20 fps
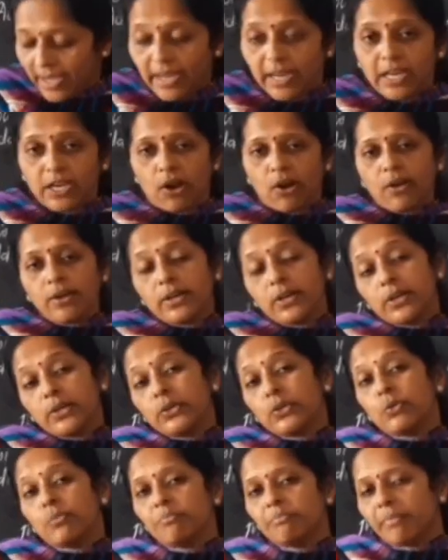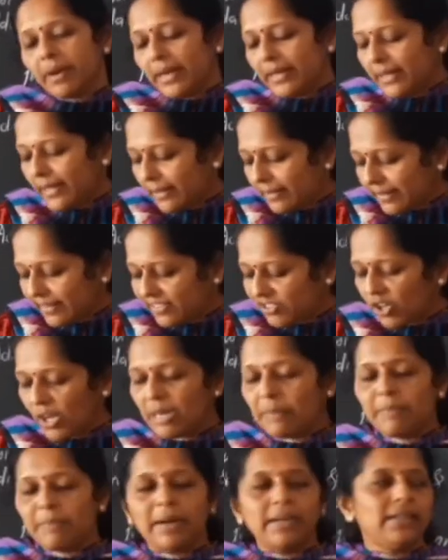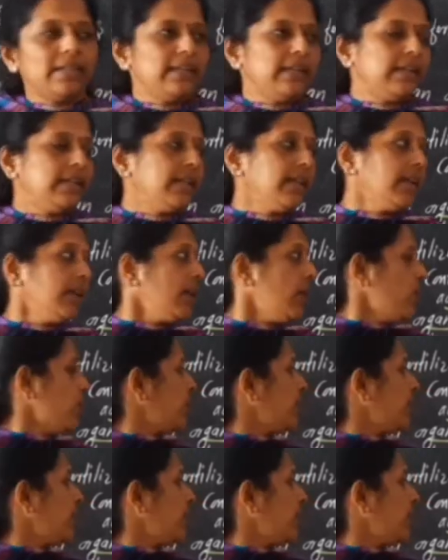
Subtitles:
in order to maintain the soil fertility